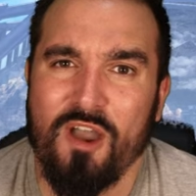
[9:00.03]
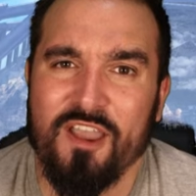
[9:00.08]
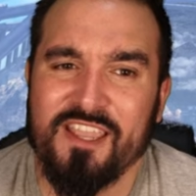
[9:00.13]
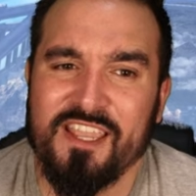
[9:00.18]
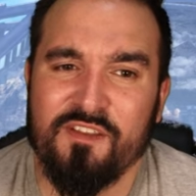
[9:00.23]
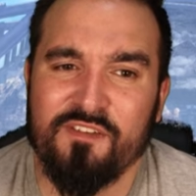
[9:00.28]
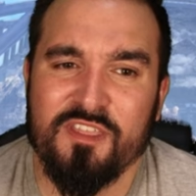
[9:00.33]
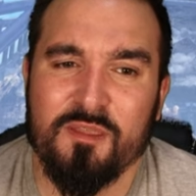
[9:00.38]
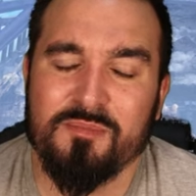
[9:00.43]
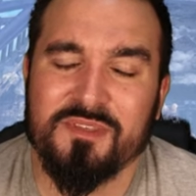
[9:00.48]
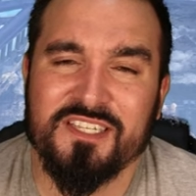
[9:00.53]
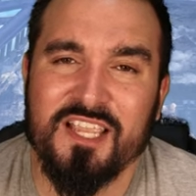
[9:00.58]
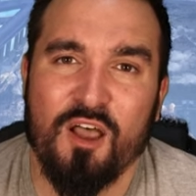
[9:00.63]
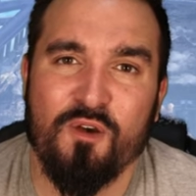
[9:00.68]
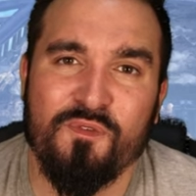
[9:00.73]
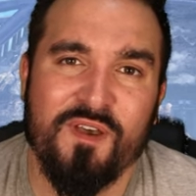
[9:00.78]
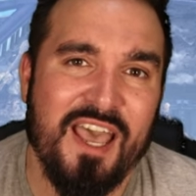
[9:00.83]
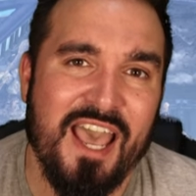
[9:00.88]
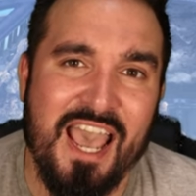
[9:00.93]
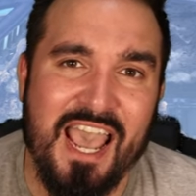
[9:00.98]
give
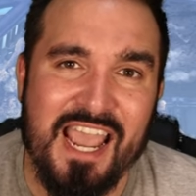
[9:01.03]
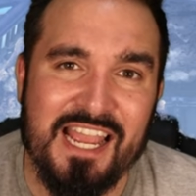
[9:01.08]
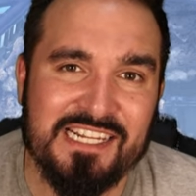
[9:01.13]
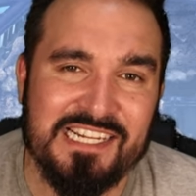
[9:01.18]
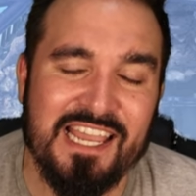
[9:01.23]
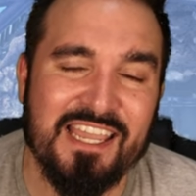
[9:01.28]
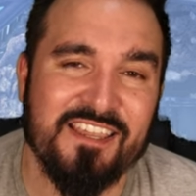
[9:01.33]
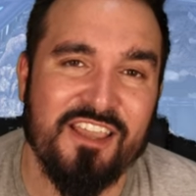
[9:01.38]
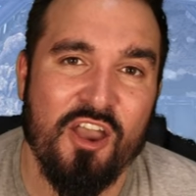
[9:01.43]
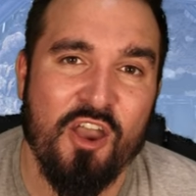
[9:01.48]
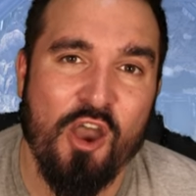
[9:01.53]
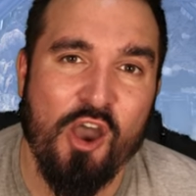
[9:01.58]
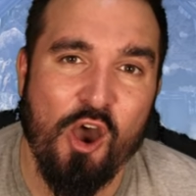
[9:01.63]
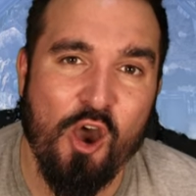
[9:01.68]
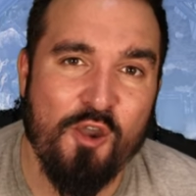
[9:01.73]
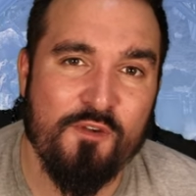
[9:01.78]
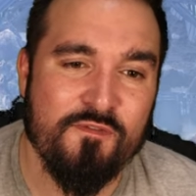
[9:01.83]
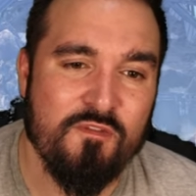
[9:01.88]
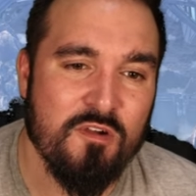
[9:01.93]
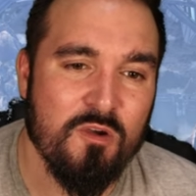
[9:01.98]
themselves a headache
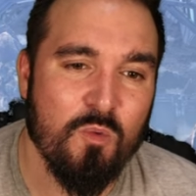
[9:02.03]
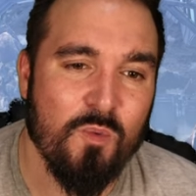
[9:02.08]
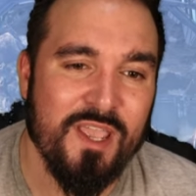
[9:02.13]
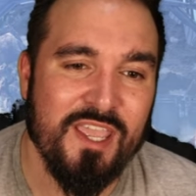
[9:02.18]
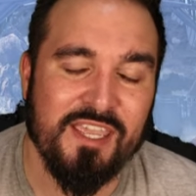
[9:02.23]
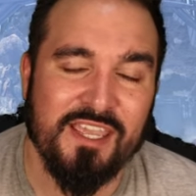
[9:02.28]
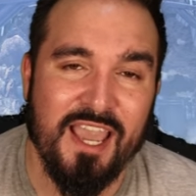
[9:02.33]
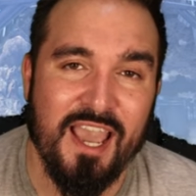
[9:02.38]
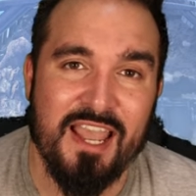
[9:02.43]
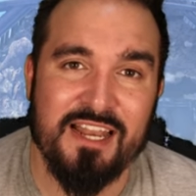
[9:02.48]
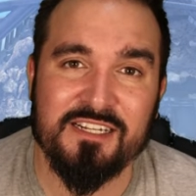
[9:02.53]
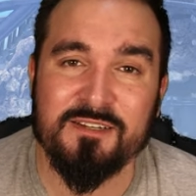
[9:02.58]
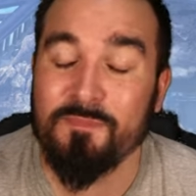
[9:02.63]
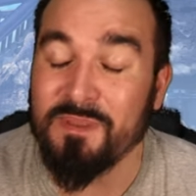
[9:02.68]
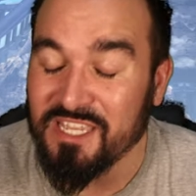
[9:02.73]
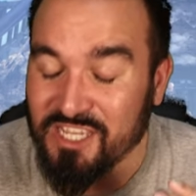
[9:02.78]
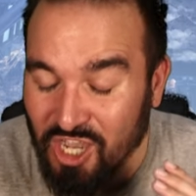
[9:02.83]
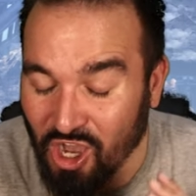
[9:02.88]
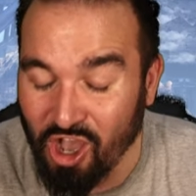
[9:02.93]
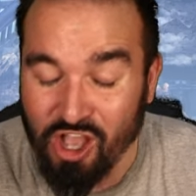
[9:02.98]
over a weekend?
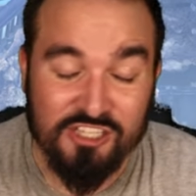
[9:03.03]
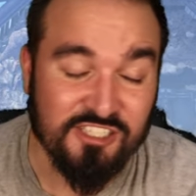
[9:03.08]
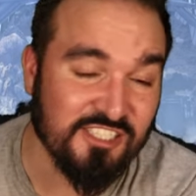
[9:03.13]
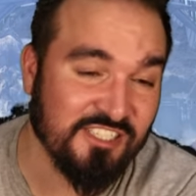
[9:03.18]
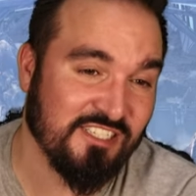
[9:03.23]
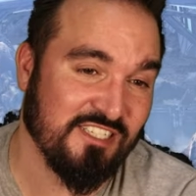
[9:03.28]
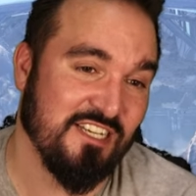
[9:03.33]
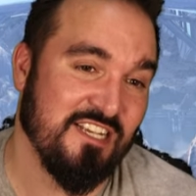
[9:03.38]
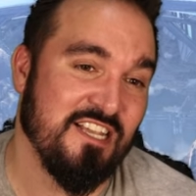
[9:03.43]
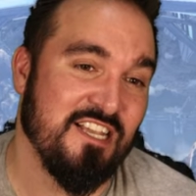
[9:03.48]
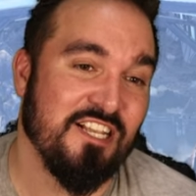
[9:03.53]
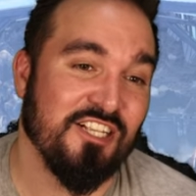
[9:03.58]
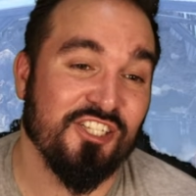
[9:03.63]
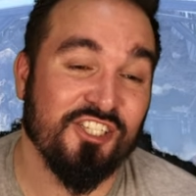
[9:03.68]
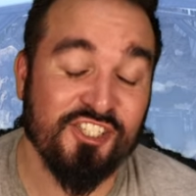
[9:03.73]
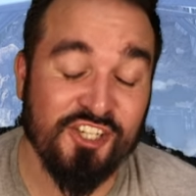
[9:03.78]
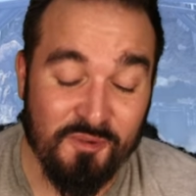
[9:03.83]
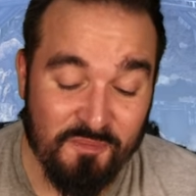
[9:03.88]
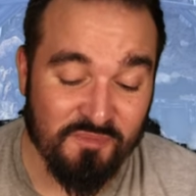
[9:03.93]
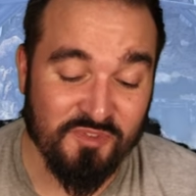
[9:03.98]
Because
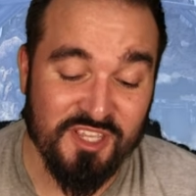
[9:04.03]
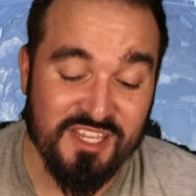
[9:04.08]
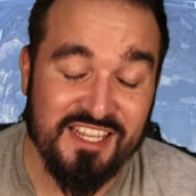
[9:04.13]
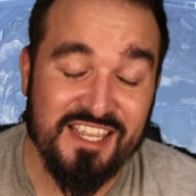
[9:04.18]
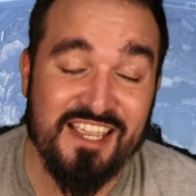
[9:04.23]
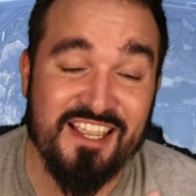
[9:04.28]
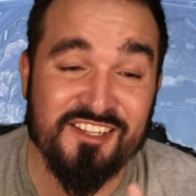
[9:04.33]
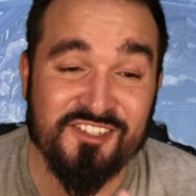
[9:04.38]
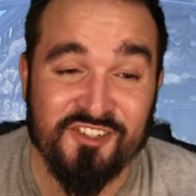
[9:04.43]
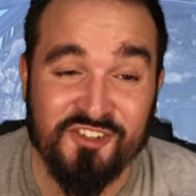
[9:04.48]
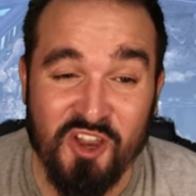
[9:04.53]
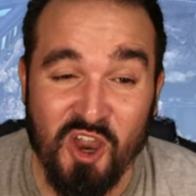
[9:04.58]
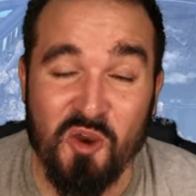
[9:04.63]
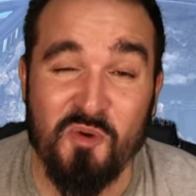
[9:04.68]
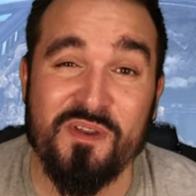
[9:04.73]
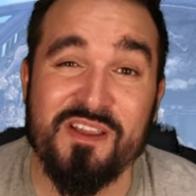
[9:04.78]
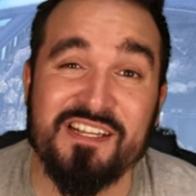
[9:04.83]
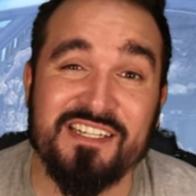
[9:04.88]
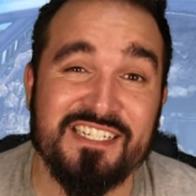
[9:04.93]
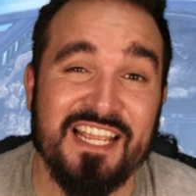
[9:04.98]
something is
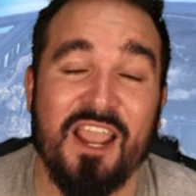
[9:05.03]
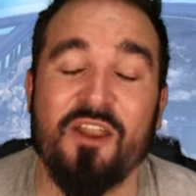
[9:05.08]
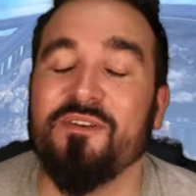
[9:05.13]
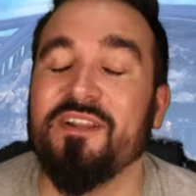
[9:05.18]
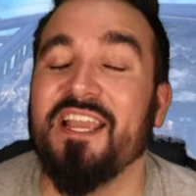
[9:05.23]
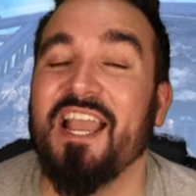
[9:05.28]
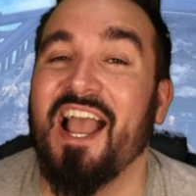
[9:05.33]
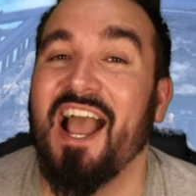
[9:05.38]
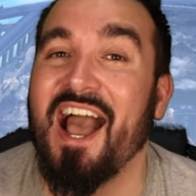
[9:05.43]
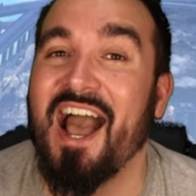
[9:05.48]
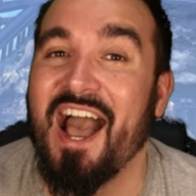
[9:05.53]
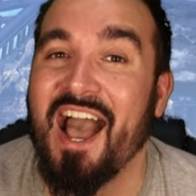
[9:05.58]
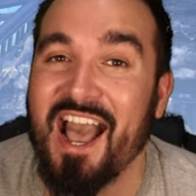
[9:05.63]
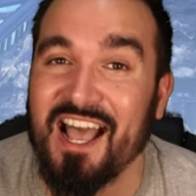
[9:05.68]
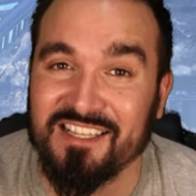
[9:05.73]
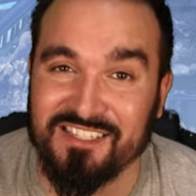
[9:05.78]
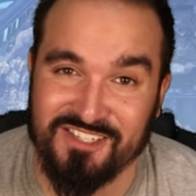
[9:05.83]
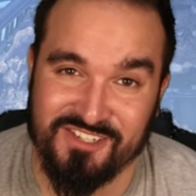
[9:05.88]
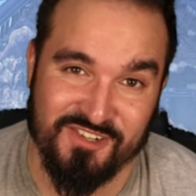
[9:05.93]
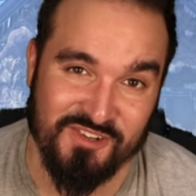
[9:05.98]
going down. It
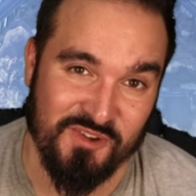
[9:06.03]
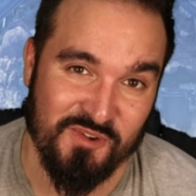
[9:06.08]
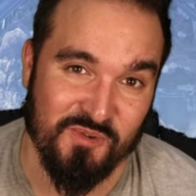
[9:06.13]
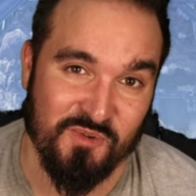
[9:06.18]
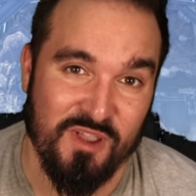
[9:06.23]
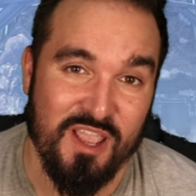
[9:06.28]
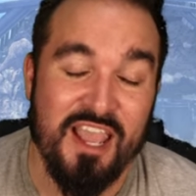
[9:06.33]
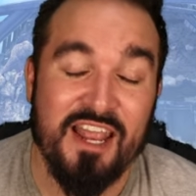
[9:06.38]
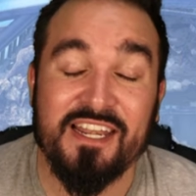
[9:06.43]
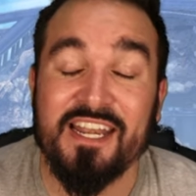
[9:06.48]
has to.